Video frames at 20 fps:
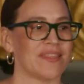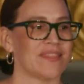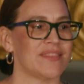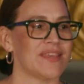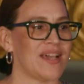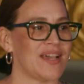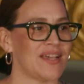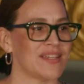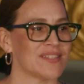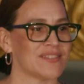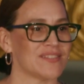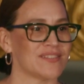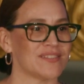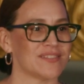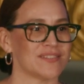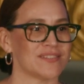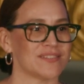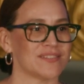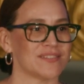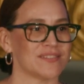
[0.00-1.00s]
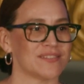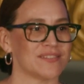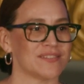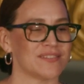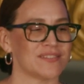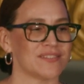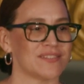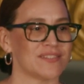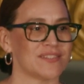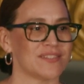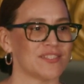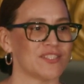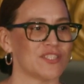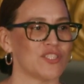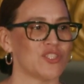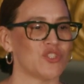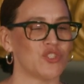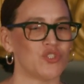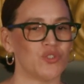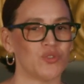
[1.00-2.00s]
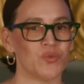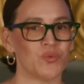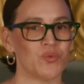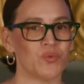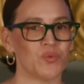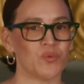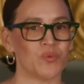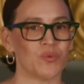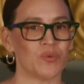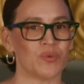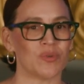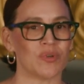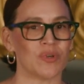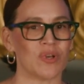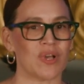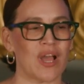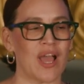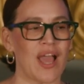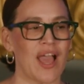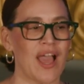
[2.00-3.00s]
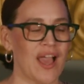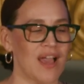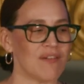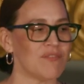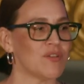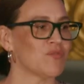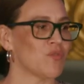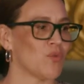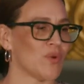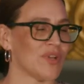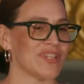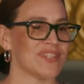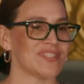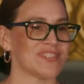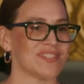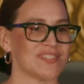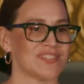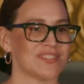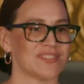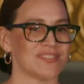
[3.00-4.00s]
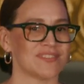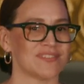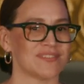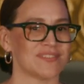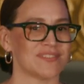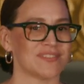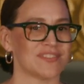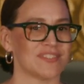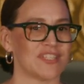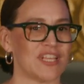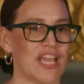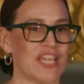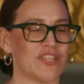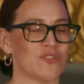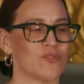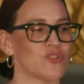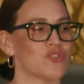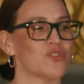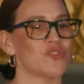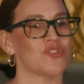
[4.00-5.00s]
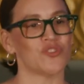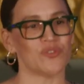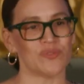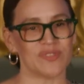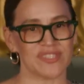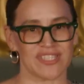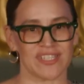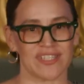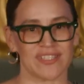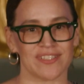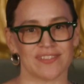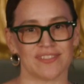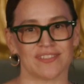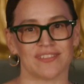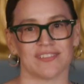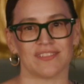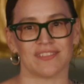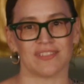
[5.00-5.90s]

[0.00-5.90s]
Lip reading: that you have a voice and you should use it,